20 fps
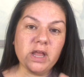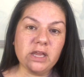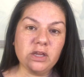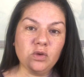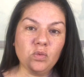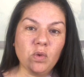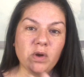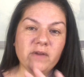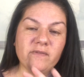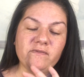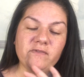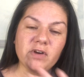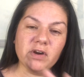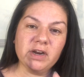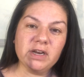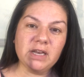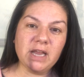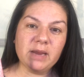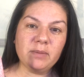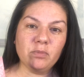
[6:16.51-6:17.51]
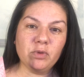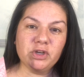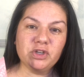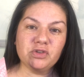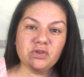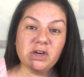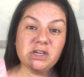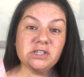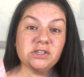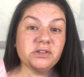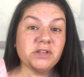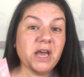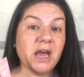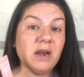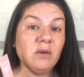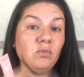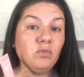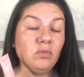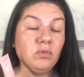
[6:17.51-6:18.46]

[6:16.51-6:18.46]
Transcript: and you want a very light moisturizer that